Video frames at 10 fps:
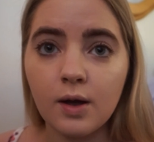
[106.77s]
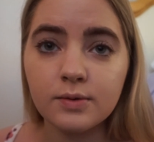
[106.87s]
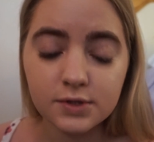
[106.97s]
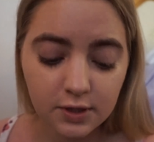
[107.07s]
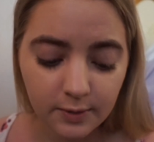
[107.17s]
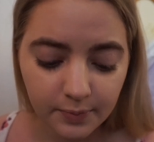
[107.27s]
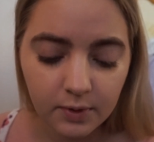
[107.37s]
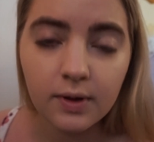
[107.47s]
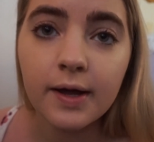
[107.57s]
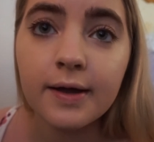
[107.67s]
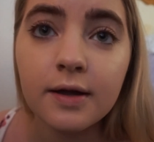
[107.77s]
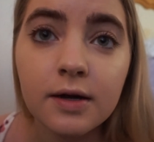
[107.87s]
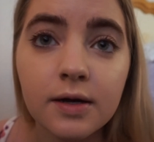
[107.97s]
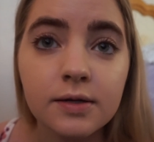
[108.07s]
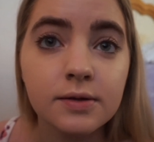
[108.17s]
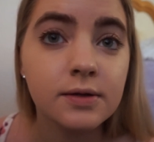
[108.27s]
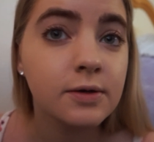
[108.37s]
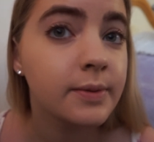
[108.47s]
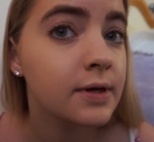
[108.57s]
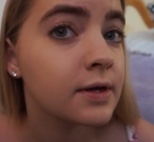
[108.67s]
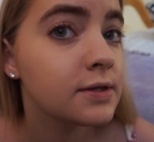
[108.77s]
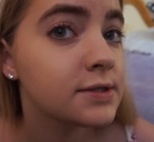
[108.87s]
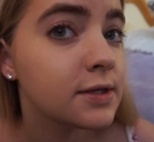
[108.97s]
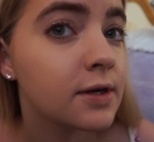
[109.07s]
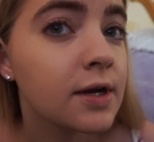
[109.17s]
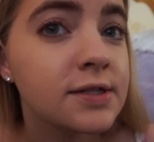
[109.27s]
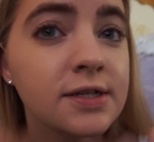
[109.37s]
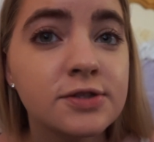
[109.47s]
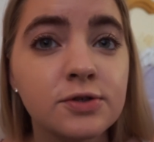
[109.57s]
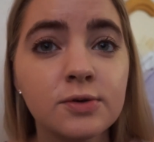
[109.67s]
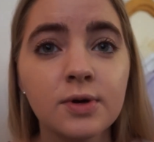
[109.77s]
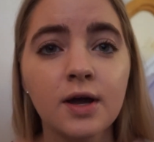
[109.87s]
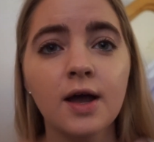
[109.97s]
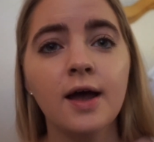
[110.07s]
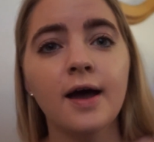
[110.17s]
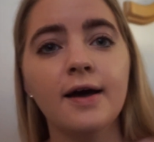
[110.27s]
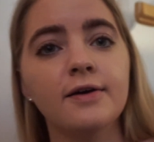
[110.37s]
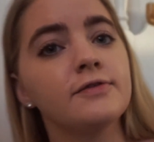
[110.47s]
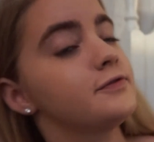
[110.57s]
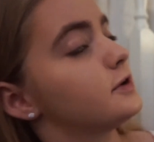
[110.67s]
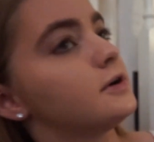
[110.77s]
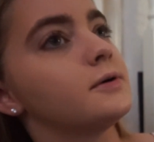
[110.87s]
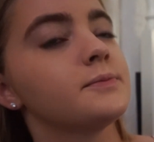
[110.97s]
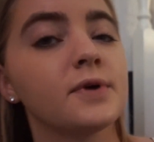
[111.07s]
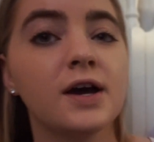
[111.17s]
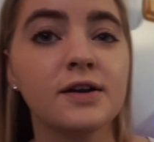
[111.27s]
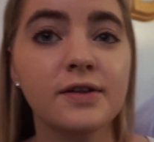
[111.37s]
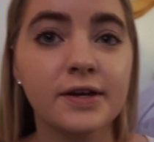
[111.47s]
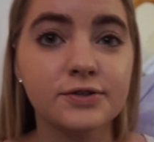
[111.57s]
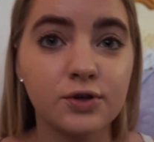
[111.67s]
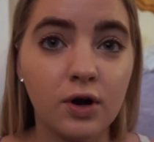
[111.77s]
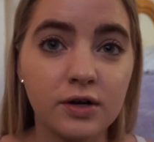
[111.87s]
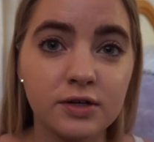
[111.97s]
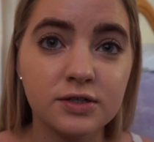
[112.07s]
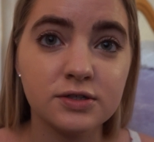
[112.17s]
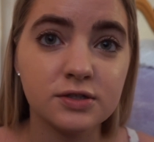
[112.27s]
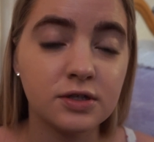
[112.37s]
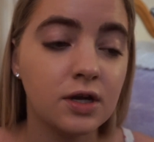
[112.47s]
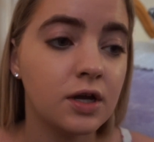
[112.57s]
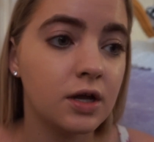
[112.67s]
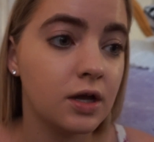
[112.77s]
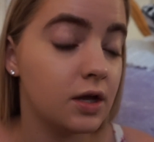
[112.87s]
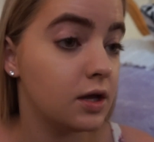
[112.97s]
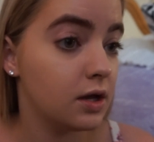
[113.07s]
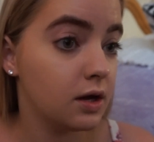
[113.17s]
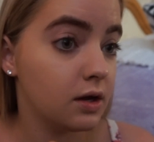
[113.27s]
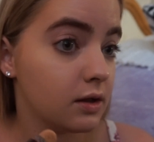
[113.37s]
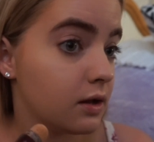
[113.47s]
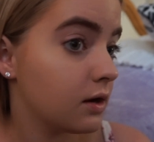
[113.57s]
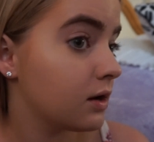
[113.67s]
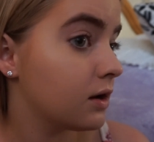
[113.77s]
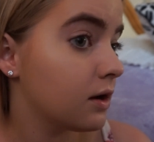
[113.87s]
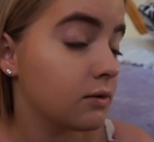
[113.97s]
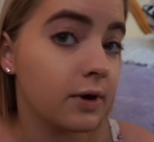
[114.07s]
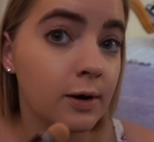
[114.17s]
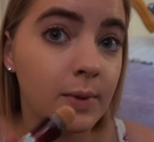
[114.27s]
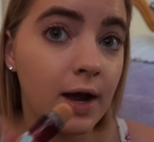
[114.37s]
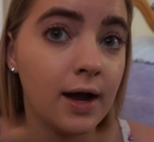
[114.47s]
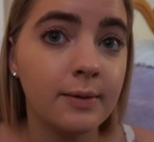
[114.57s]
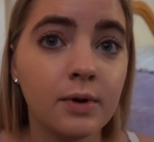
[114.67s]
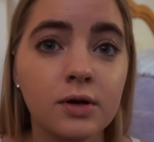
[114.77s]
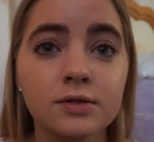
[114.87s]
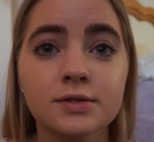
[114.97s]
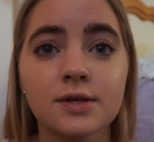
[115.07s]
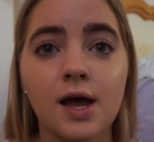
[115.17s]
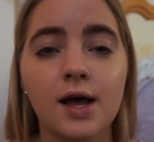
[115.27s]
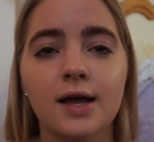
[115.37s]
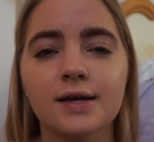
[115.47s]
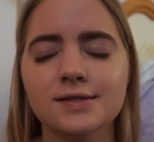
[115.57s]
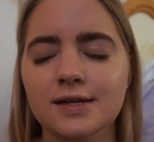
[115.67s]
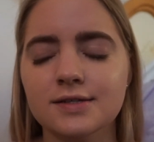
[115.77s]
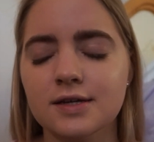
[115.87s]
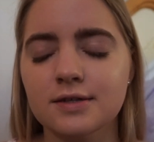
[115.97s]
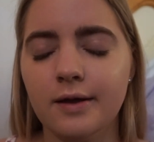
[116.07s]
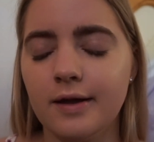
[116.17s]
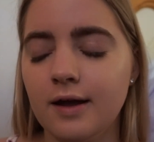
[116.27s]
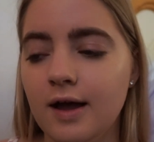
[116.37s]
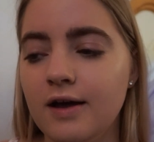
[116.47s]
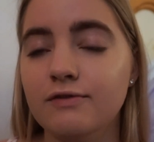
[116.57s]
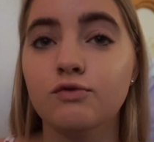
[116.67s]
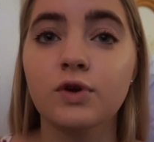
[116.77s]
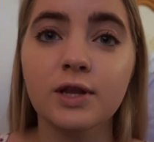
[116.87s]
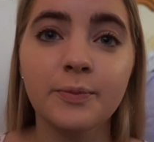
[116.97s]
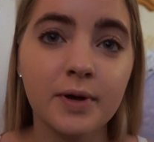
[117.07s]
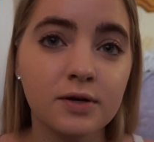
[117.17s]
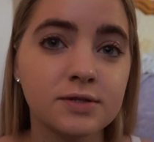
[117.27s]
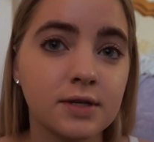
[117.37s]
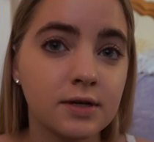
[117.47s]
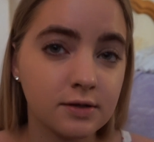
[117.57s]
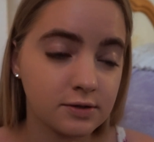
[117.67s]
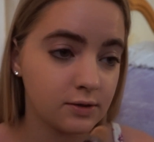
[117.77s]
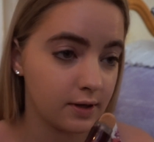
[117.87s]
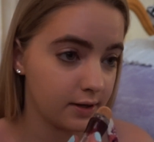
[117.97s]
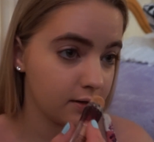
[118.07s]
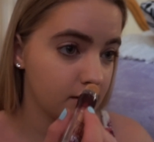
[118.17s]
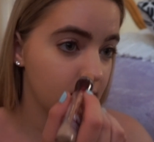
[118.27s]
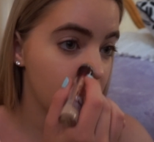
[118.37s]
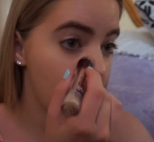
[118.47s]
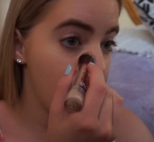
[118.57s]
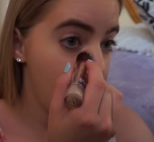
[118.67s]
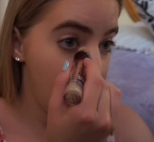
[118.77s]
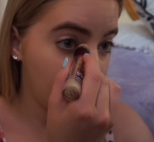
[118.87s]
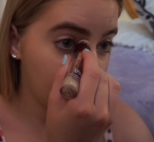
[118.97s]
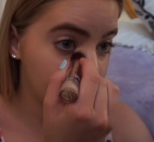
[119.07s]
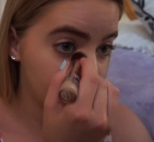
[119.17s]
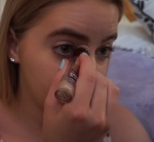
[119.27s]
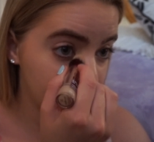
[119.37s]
I'm just gonna put like a little bit of concealer because I do have kind of like darkness around my eyeballs. I guess that's because I have really pale skin, so like the